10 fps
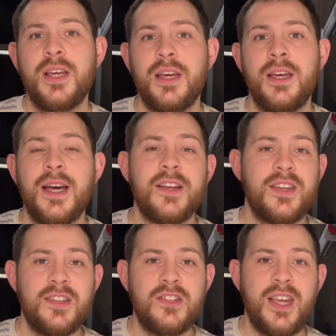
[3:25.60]
here as
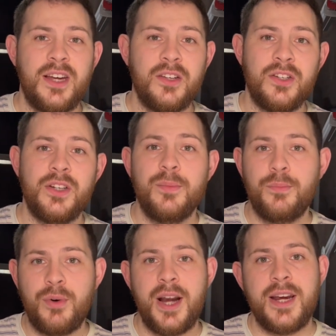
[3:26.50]
a second
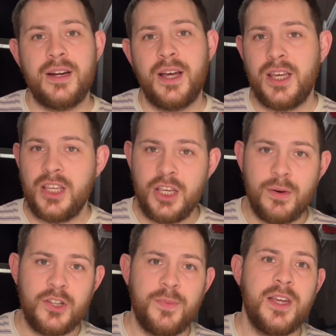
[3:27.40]
brain, a
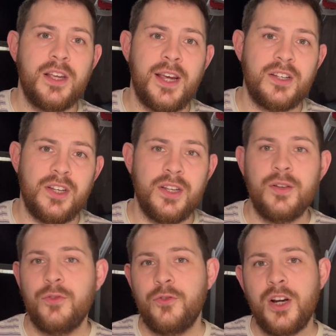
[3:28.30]
USB-connected,
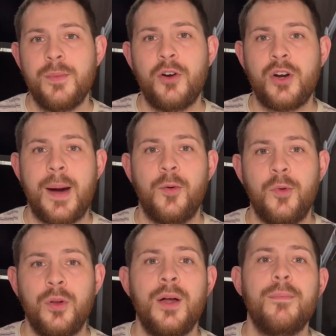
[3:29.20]
fully
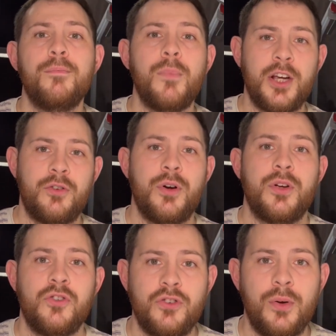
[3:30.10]
programmable
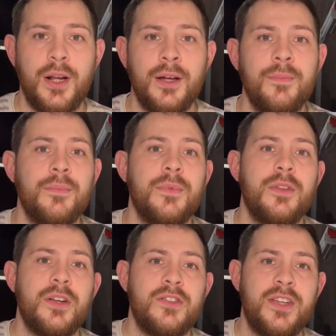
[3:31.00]
microcontroller.
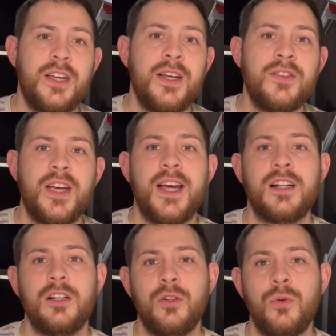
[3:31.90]
Then it's here to
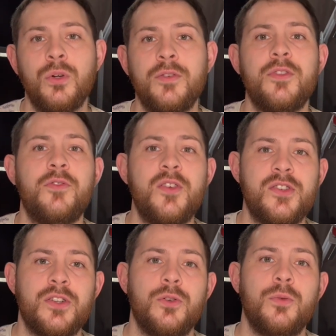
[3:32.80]
handle all of the
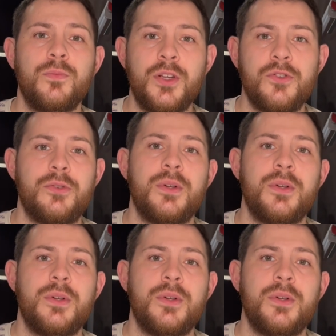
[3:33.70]
physical user